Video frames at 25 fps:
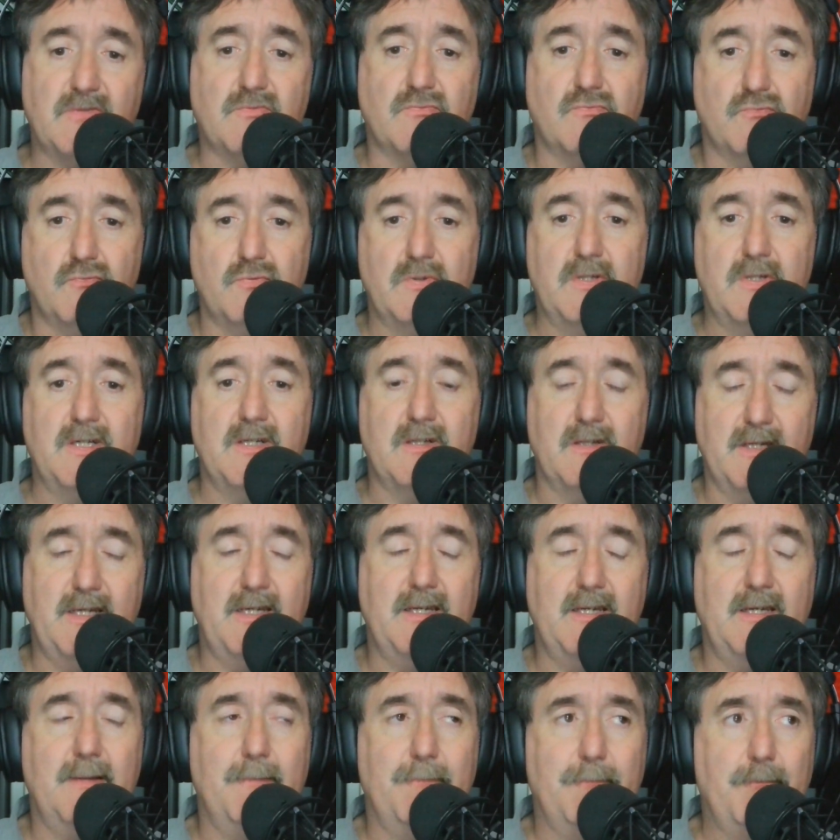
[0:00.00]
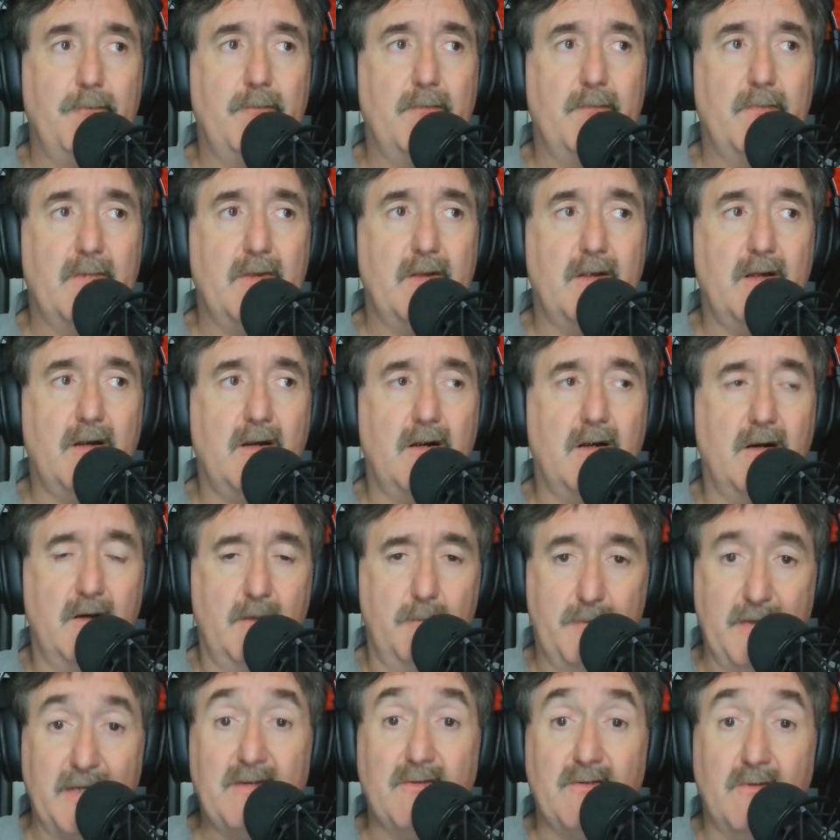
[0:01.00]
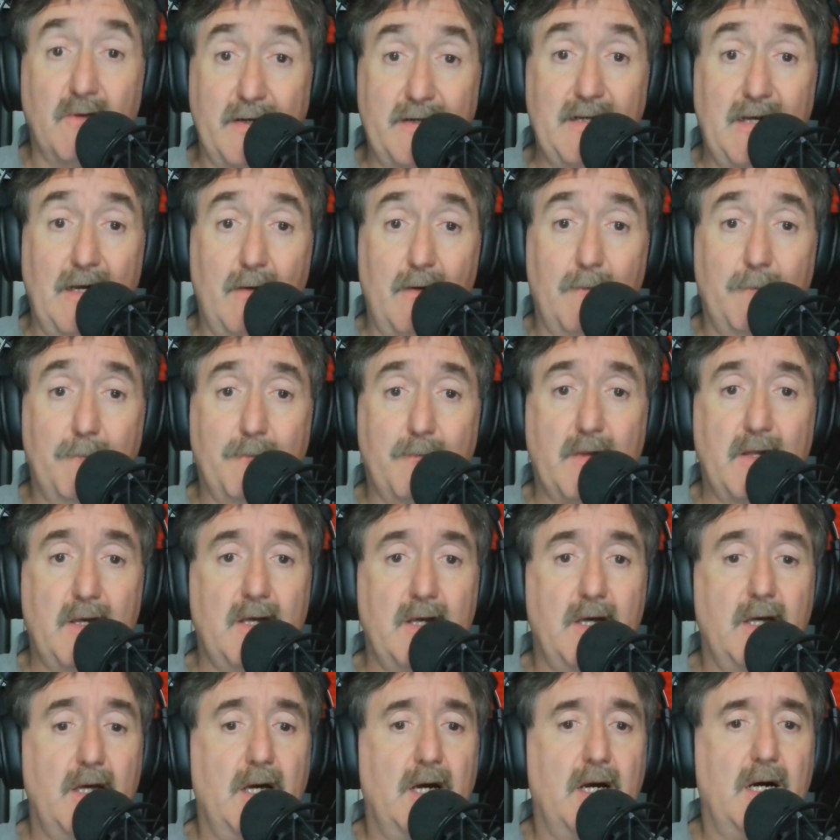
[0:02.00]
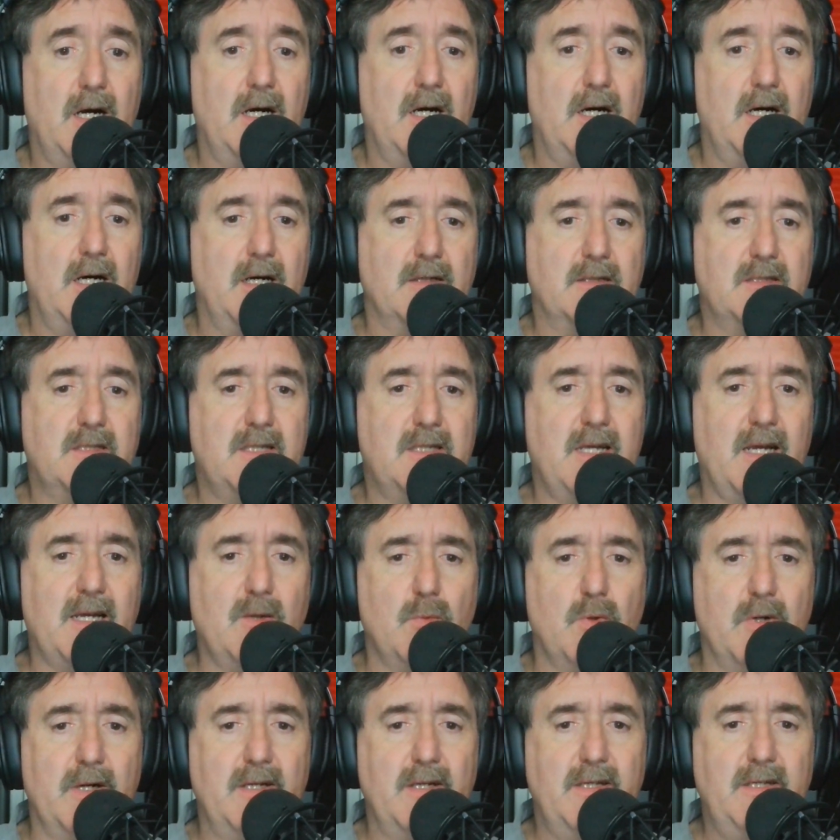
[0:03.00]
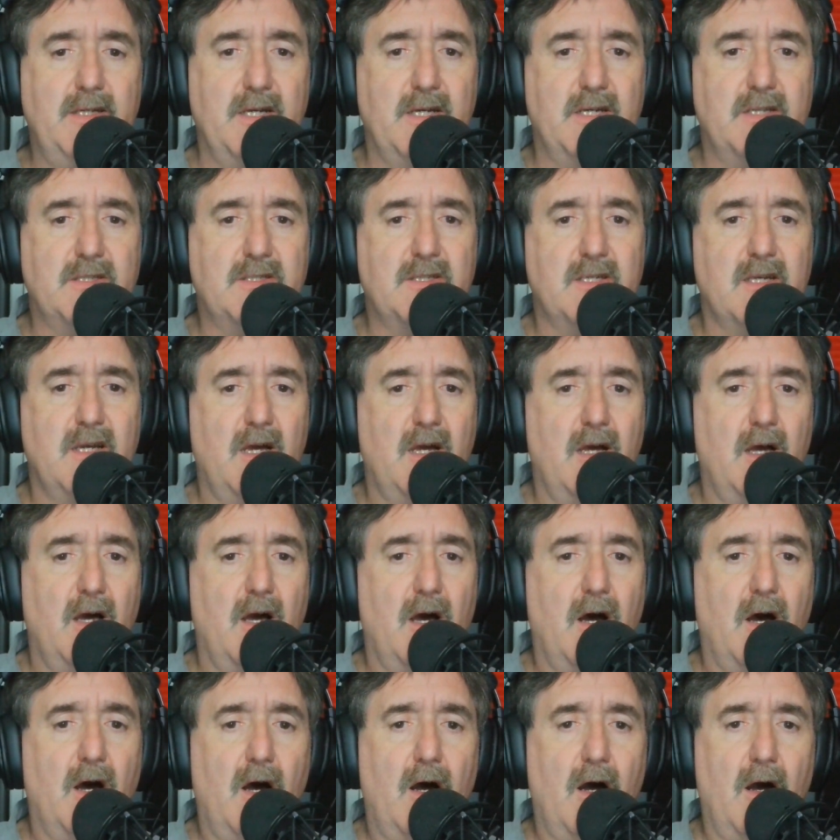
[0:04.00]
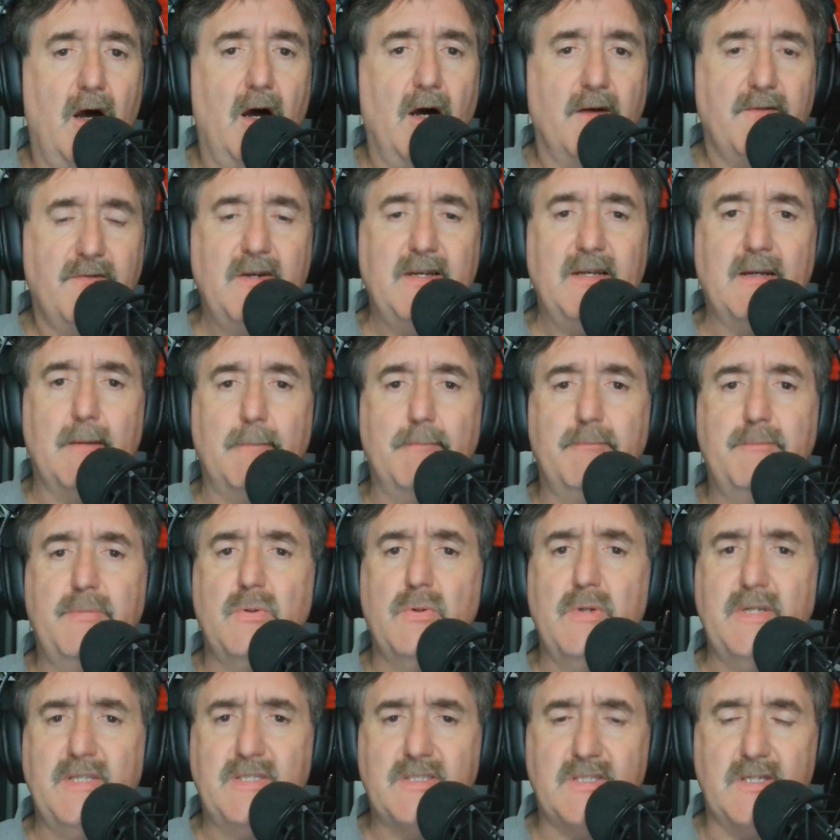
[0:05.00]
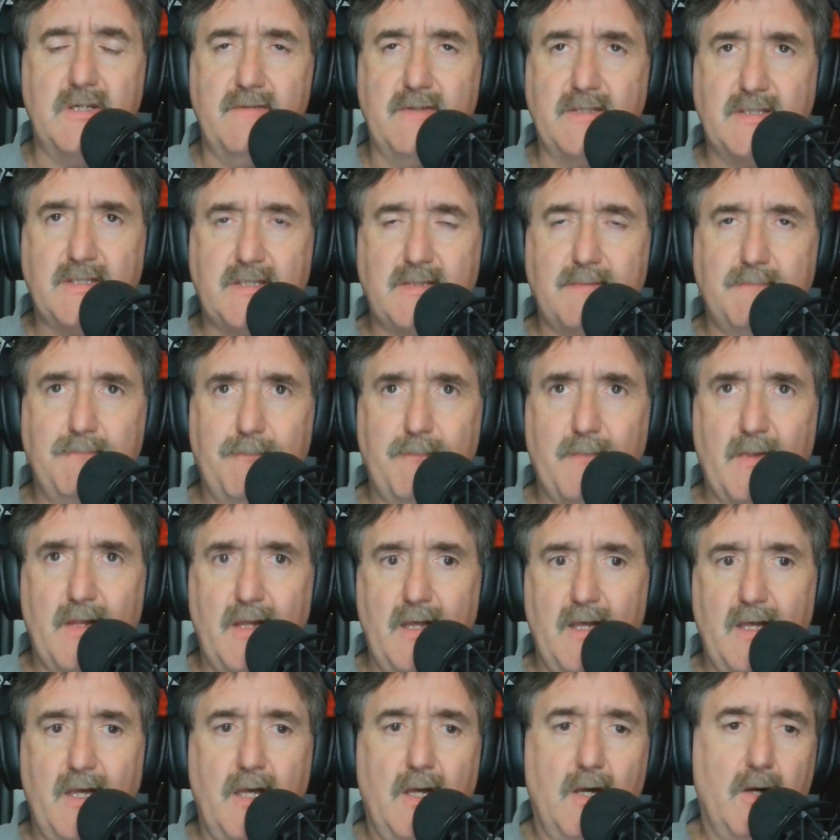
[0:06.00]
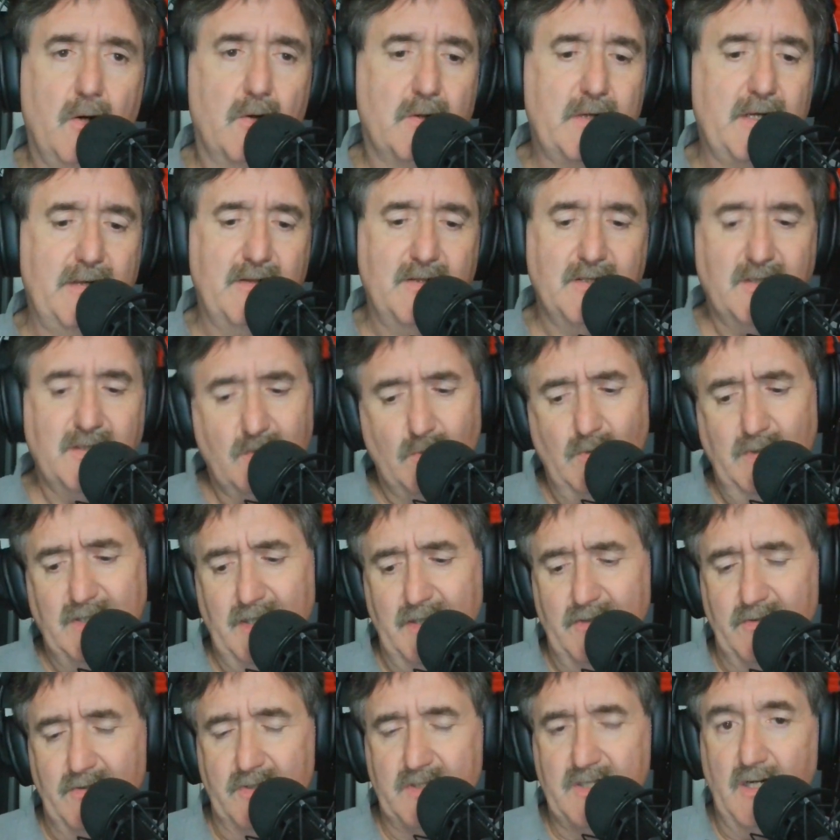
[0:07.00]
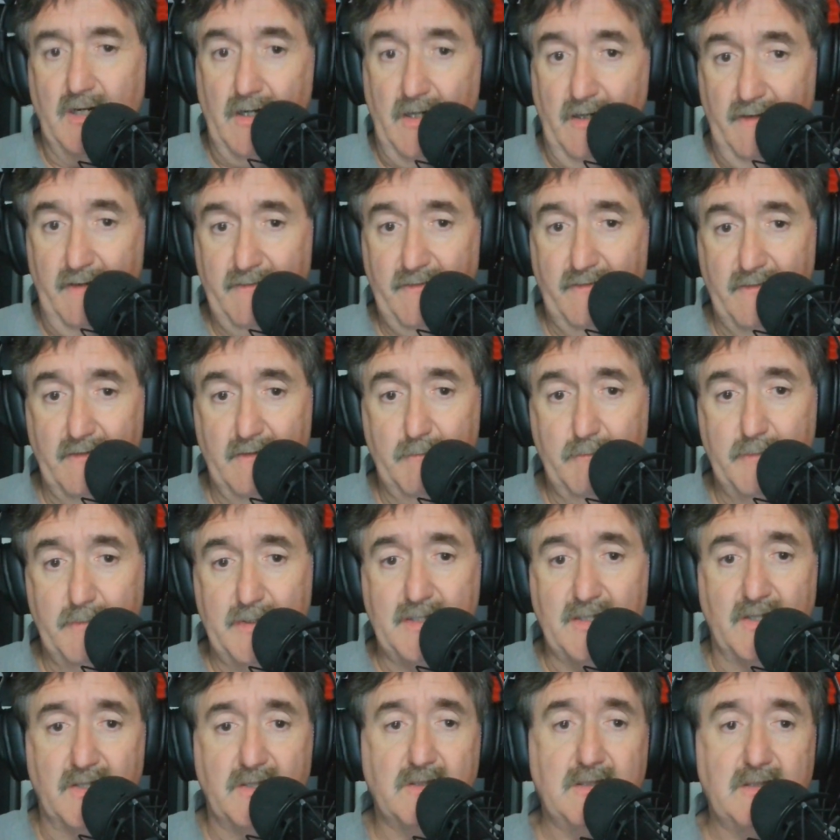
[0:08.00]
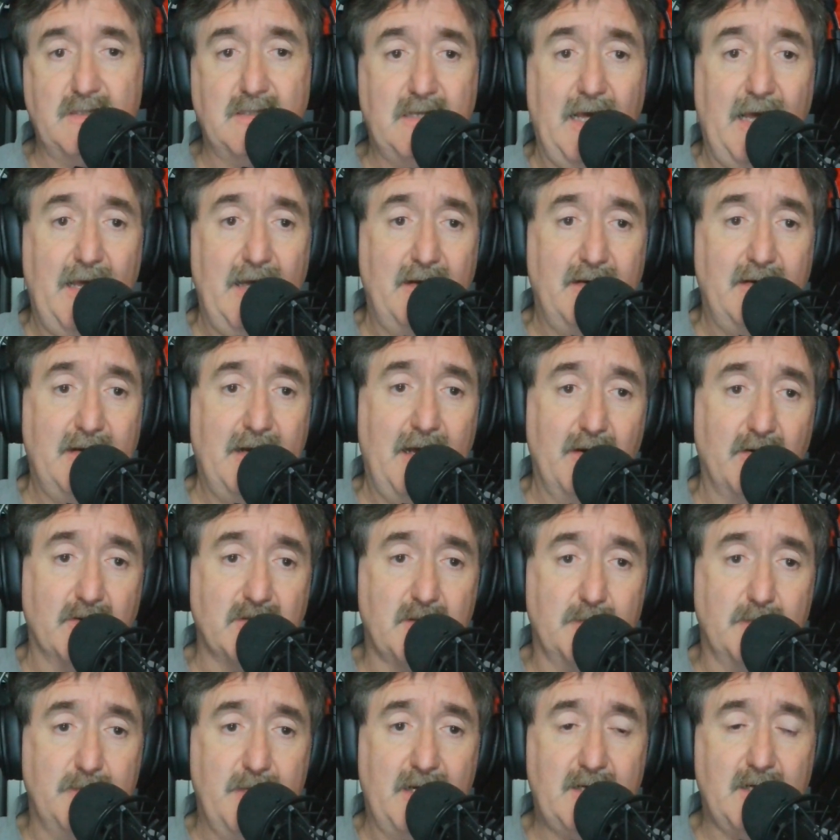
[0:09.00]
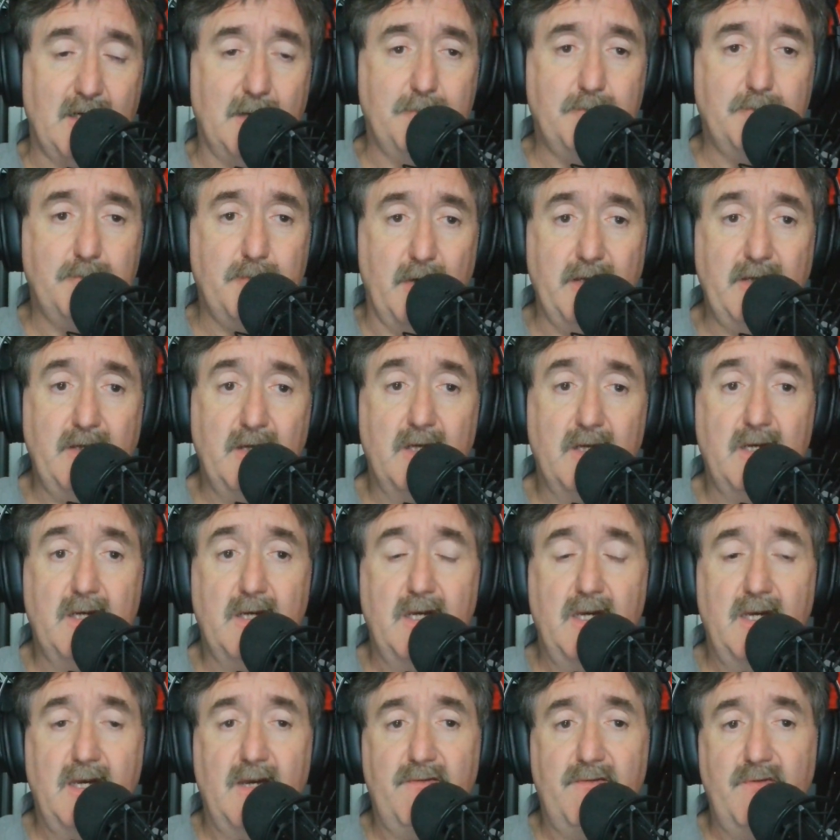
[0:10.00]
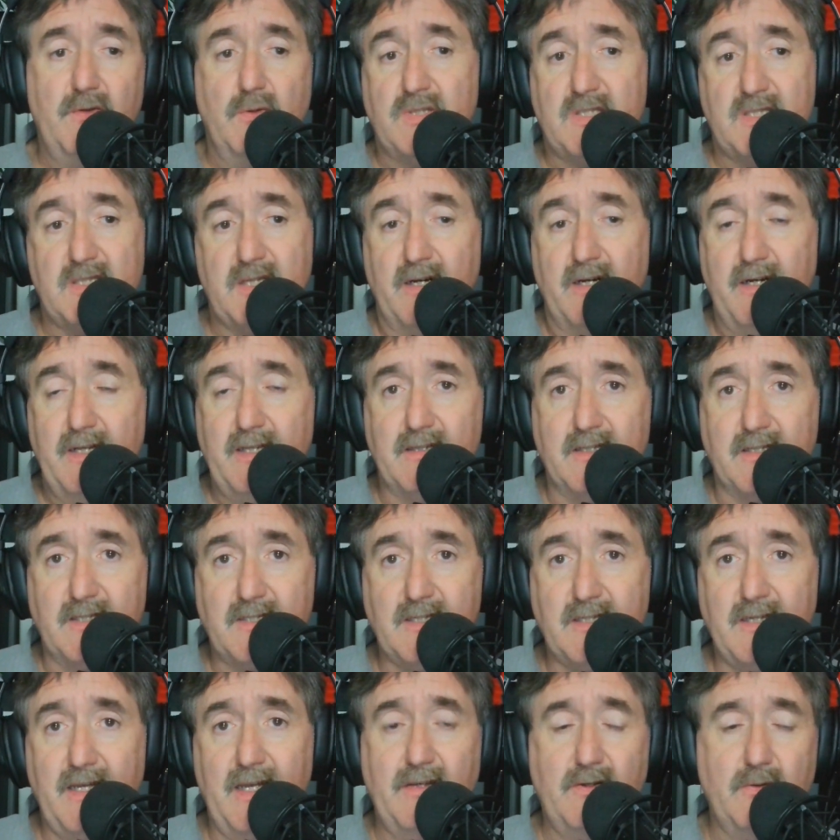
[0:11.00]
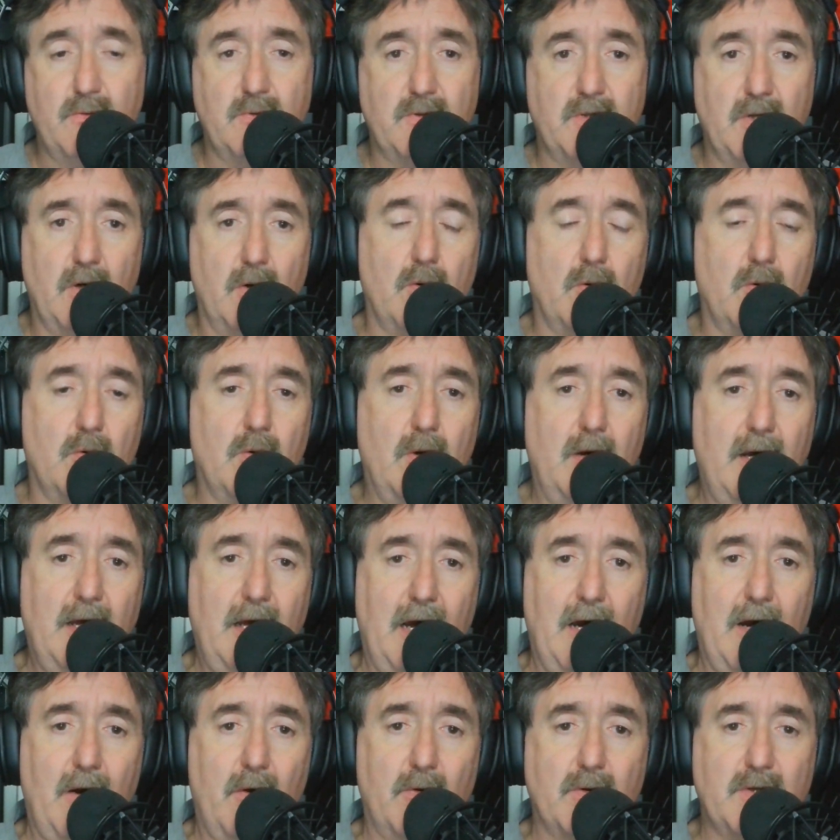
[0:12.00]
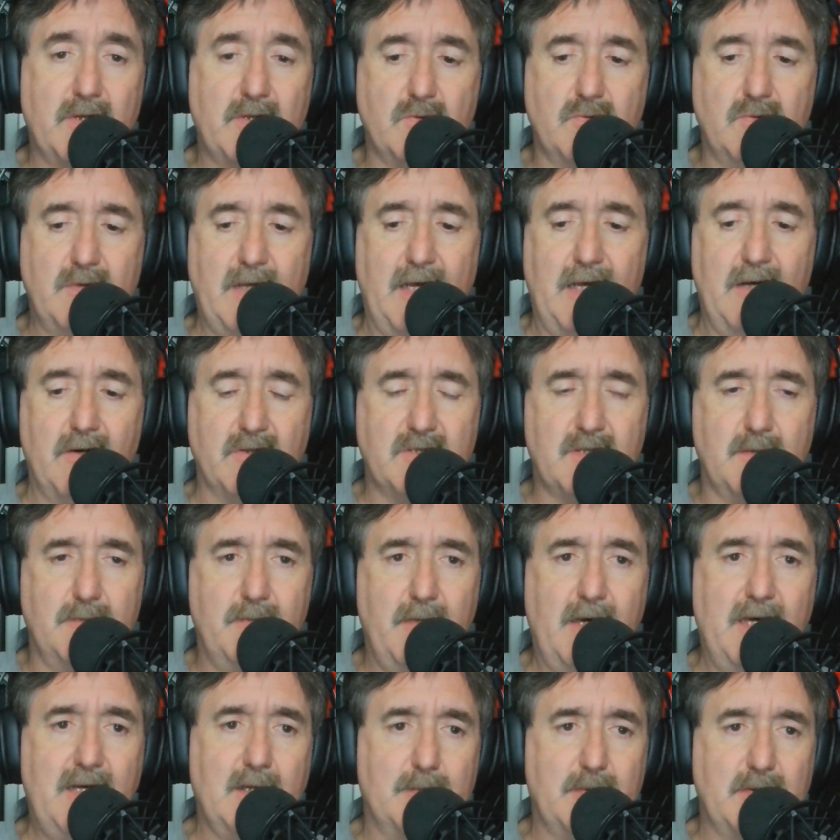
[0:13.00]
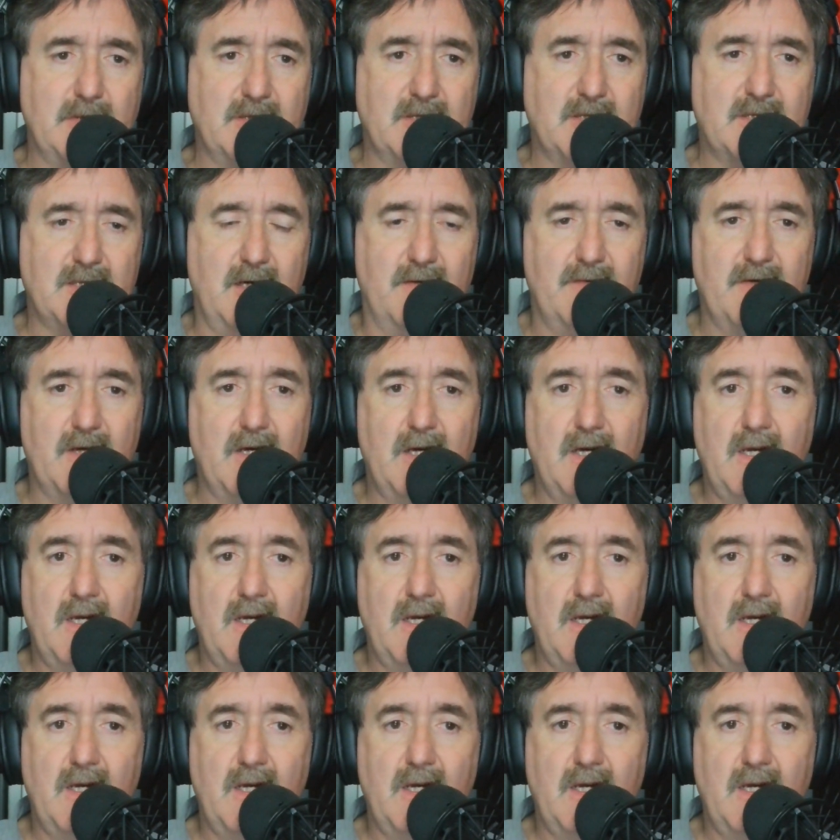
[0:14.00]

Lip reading: really are big right now. Second one is offering a beauty service. Okay, this one's a little tough because nails and makeup, but if you study this and you know how to do nails and makeup and stuff,